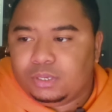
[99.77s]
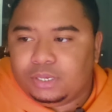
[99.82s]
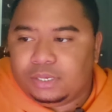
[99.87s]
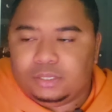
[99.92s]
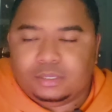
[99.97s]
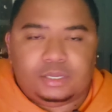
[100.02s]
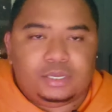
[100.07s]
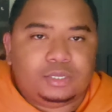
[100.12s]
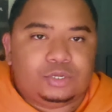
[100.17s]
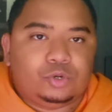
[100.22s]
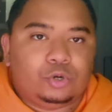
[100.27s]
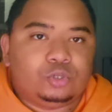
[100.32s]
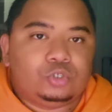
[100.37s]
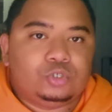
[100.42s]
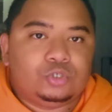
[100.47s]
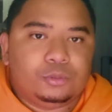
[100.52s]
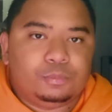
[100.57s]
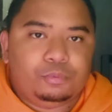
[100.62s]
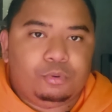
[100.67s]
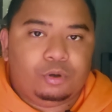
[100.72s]
it got
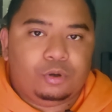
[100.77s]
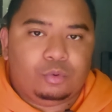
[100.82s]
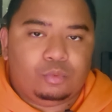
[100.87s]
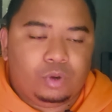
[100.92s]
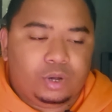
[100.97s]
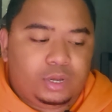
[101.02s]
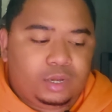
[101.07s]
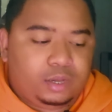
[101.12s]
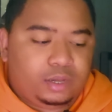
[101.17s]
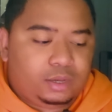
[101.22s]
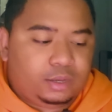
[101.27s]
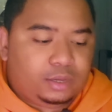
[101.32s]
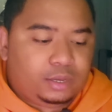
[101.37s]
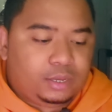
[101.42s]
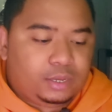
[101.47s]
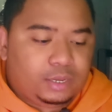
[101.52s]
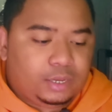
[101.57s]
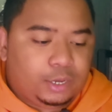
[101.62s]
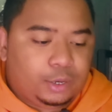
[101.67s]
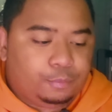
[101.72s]
to the point where
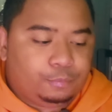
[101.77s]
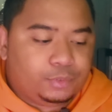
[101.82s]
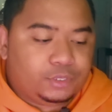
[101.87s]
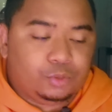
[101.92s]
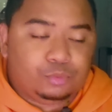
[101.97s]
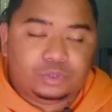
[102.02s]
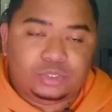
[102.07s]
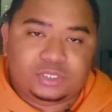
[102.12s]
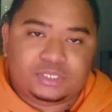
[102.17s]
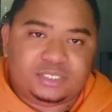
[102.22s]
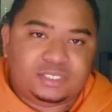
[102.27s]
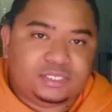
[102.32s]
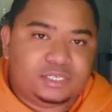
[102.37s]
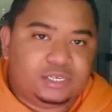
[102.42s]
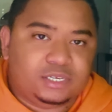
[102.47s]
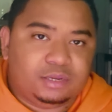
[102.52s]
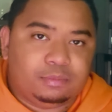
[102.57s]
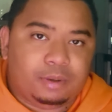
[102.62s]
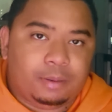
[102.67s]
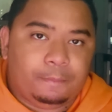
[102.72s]
they were just
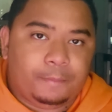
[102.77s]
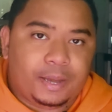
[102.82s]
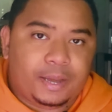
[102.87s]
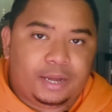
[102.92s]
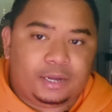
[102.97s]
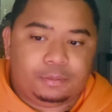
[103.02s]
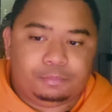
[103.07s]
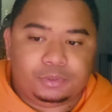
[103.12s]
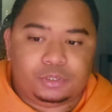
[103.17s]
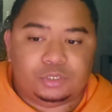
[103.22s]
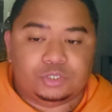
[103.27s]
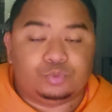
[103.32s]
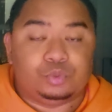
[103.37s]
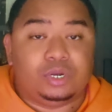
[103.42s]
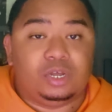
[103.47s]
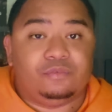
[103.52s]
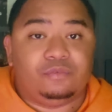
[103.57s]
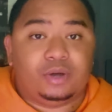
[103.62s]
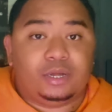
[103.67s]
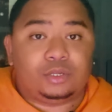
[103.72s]
sitting in my bag because
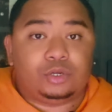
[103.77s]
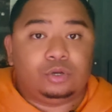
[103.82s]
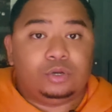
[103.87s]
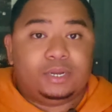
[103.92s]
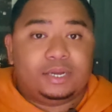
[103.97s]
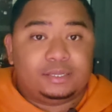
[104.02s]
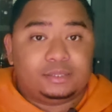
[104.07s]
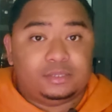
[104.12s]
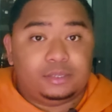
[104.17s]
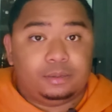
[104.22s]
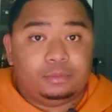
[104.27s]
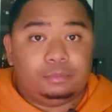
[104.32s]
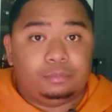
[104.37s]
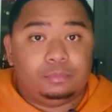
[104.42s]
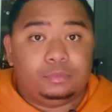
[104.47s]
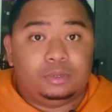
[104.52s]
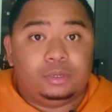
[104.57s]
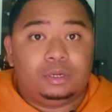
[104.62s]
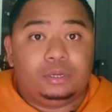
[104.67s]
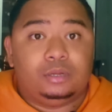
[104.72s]
whenever I'd connect
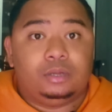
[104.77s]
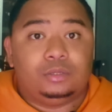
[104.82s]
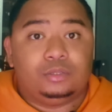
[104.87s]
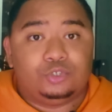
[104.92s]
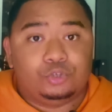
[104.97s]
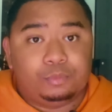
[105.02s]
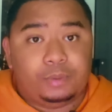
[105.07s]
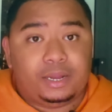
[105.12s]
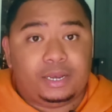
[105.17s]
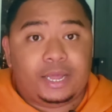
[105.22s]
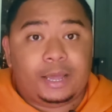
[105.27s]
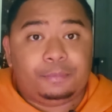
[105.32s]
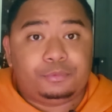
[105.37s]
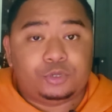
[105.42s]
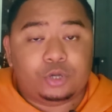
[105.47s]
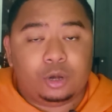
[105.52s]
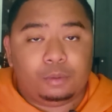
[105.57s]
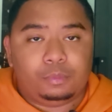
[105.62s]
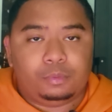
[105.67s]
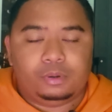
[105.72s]
them to my
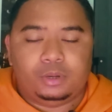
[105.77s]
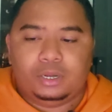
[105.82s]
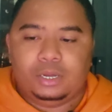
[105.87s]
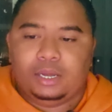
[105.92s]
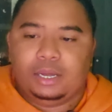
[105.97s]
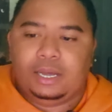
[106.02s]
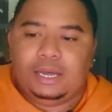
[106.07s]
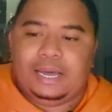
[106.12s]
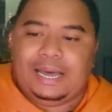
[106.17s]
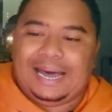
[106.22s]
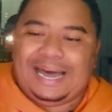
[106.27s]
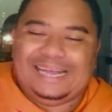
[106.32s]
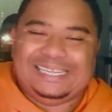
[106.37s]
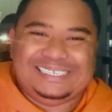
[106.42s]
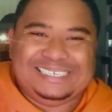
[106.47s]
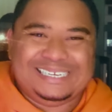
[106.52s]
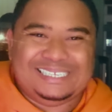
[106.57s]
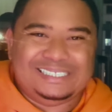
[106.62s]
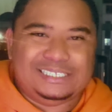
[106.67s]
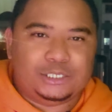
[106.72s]
laptop,
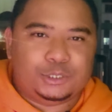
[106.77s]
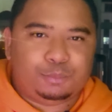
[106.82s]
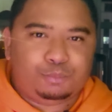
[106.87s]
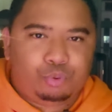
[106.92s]
I'd get this